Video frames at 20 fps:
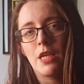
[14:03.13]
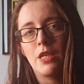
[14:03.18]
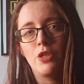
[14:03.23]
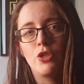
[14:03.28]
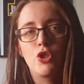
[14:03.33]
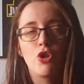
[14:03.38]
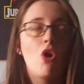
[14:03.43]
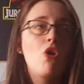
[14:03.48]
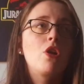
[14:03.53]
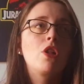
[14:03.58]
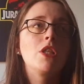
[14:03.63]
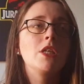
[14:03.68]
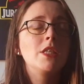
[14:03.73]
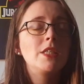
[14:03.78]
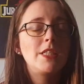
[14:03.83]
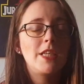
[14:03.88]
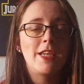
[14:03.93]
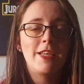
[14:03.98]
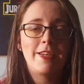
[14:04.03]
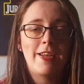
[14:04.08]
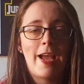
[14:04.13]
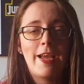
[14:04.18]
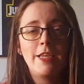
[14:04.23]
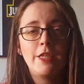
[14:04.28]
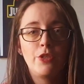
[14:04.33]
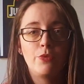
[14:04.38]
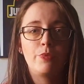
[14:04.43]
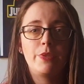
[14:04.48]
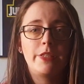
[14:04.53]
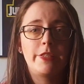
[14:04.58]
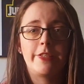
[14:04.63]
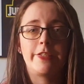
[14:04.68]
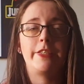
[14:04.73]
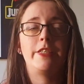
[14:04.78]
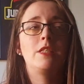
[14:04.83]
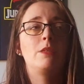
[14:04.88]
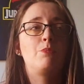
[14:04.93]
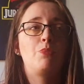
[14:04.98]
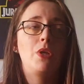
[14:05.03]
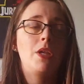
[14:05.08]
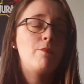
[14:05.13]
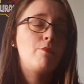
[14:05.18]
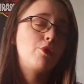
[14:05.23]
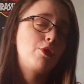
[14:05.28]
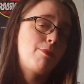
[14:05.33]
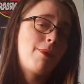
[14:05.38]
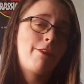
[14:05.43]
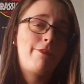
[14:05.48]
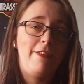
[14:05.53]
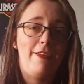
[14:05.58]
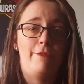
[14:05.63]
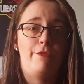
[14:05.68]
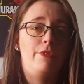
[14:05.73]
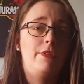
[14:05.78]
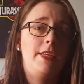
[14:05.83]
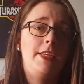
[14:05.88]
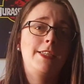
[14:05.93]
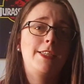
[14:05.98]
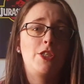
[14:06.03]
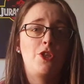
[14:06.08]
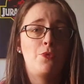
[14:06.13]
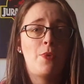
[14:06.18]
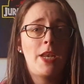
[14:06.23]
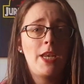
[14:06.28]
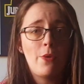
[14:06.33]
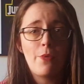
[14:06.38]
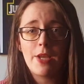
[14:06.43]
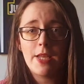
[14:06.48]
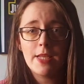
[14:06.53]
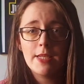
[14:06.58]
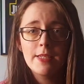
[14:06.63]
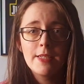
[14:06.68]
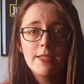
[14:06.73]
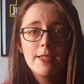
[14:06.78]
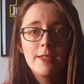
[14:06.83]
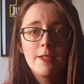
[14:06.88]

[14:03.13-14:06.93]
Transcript: and chocolate at night, which is pretty much my favourite thing to do anyway.